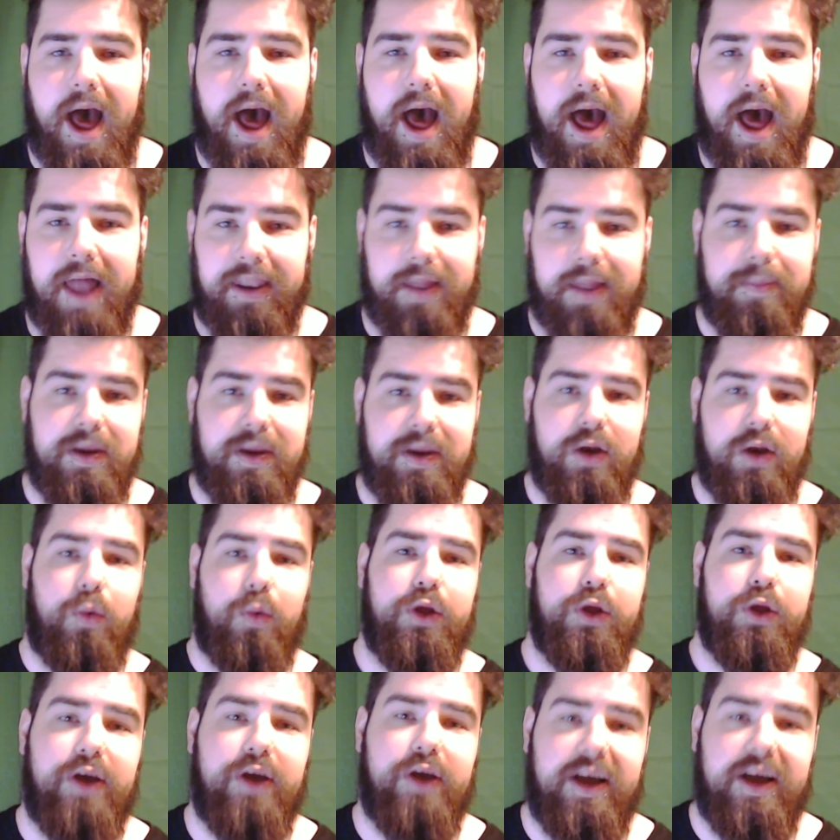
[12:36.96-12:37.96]
and let me know
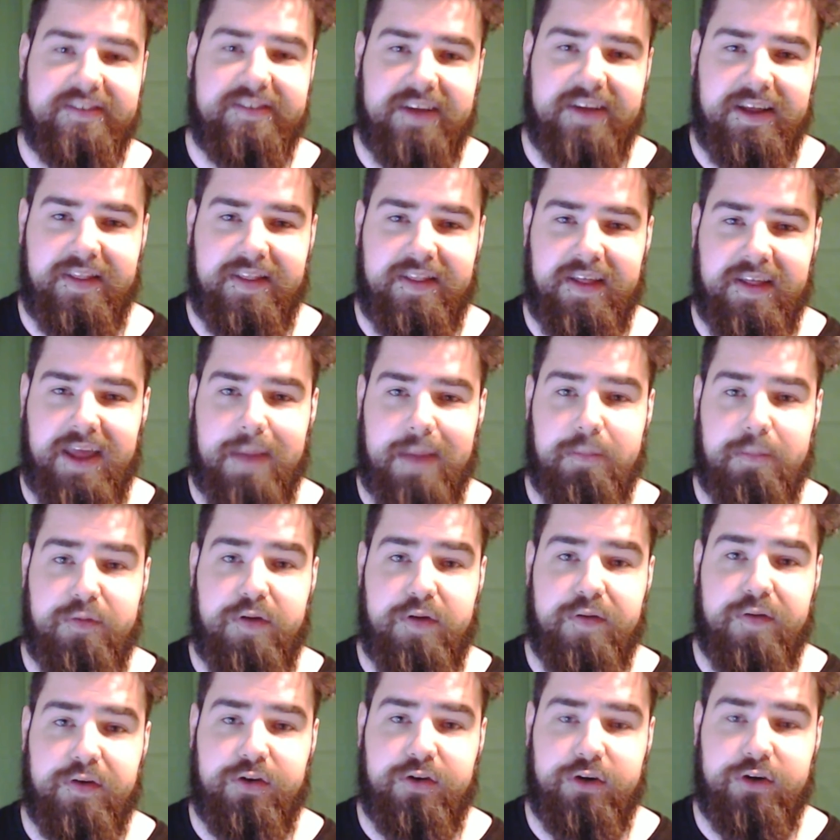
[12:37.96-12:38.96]
what you guys think of the game if
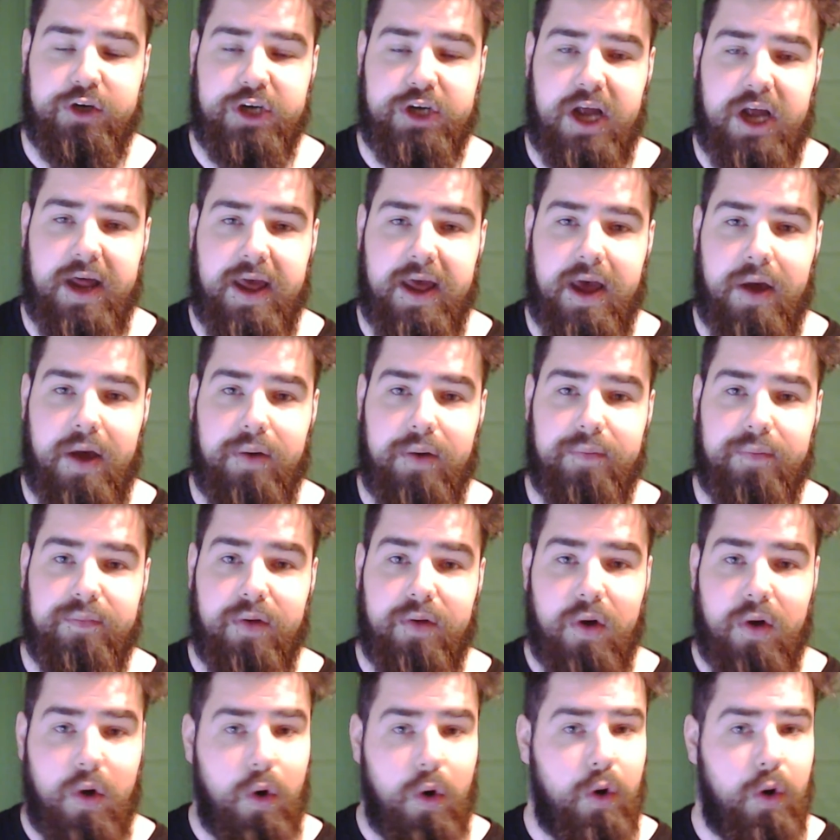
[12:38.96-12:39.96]
you were to try it out,
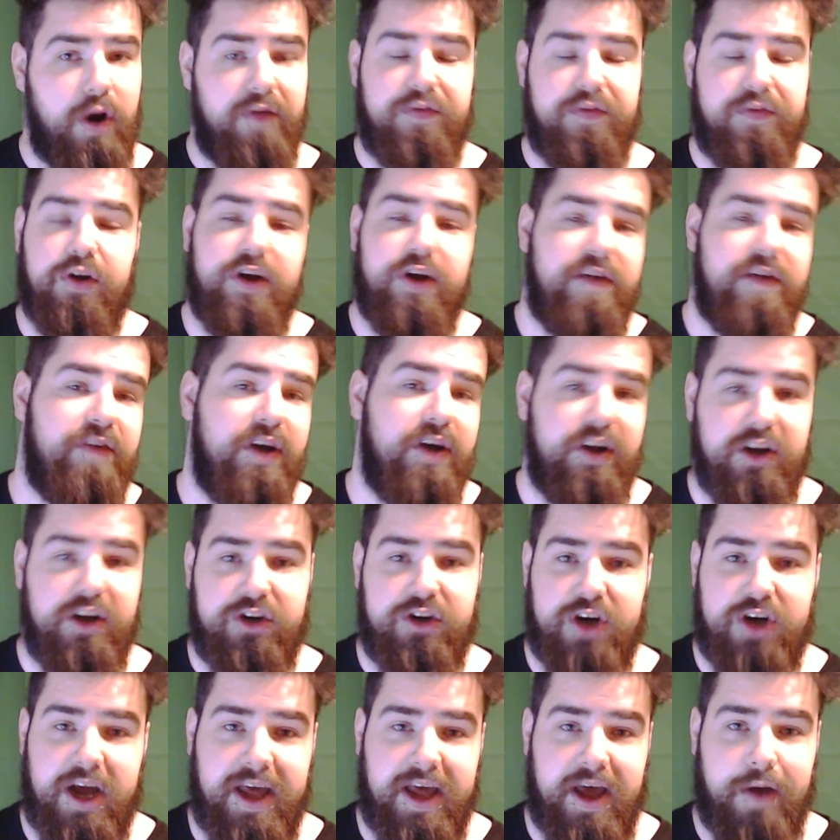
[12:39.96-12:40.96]
or if you're never going to
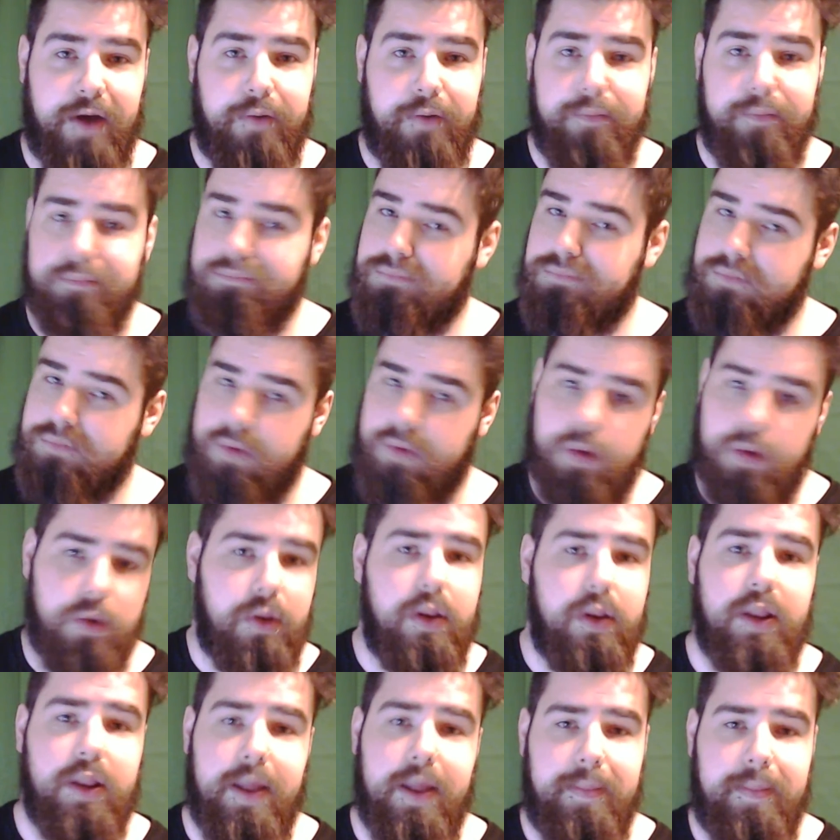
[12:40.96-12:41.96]
try it out,
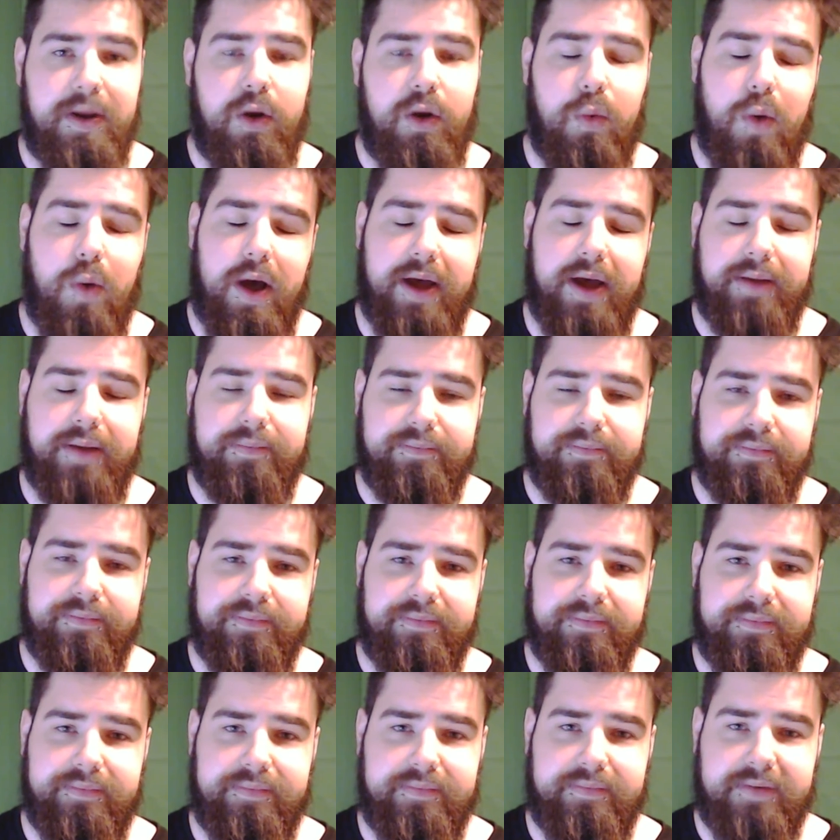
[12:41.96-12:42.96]
let me know why.
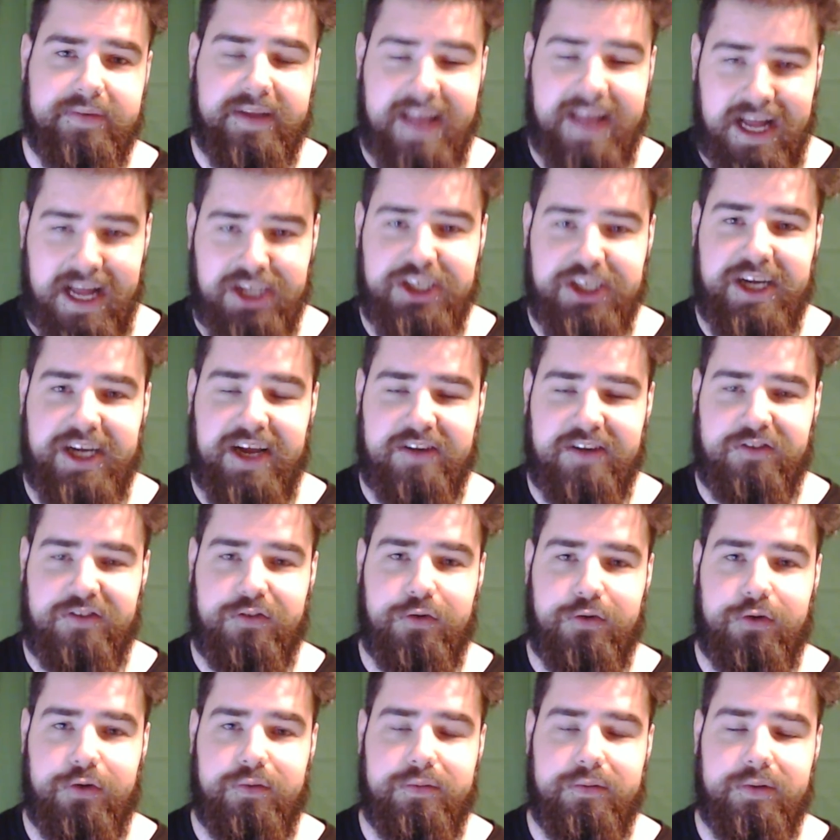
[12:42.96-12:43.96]
Catch you guys
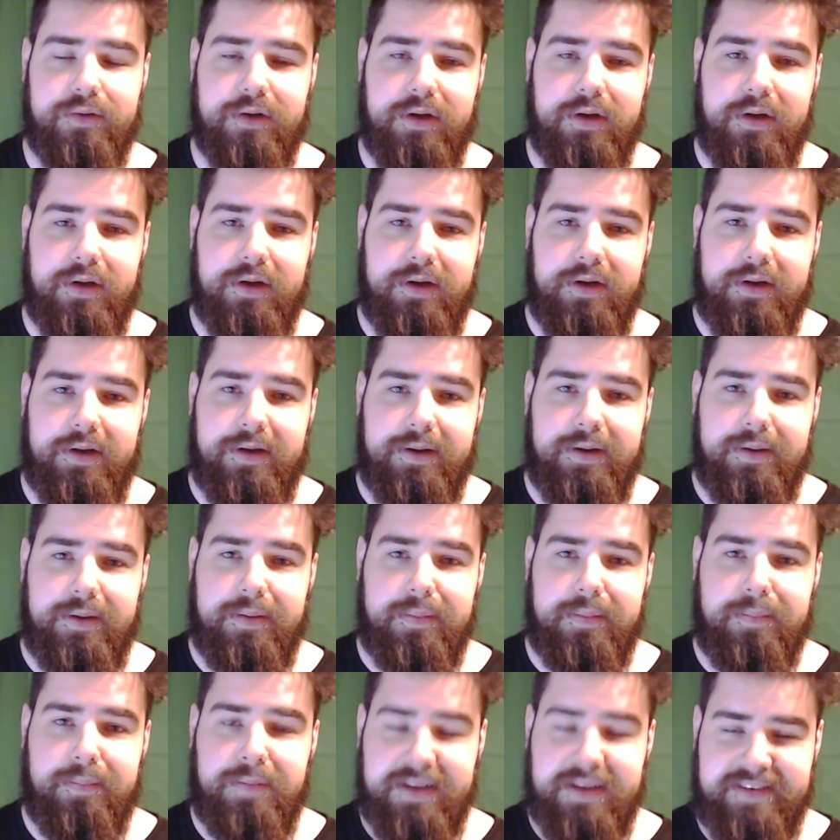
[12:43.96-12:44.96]
soon.
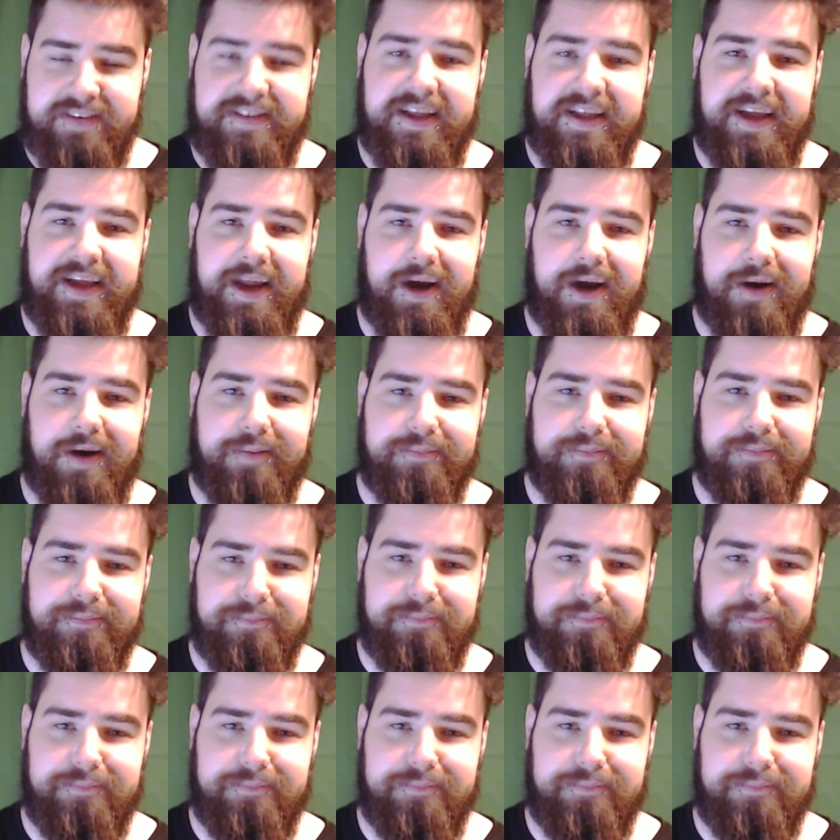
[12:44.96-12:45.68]
Please take care.